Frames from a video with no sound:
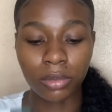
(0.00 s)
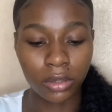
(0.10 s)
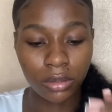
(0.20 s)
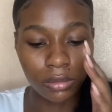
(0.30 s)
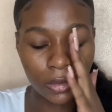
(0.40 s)
but
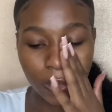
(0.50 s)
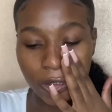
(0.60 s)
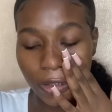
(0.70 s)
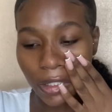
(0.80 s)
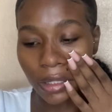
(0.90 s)

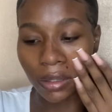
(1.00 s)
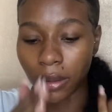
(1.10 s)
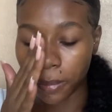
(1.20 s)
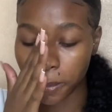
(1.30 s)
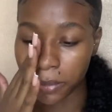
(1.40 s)
just saying
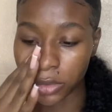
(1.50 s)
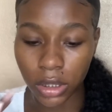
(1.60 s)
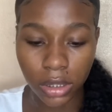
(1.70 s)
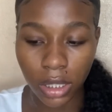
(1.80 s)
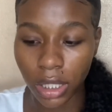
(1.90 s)

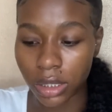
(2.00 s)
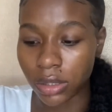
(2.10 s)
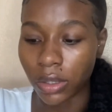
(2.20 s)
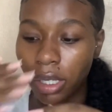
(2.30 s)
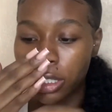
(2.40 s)
that so
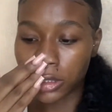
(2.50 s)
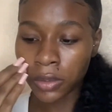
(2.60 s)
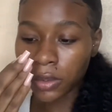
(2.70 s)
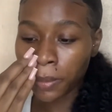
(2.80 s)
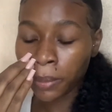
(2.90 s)
you guys
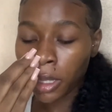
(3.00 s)
know.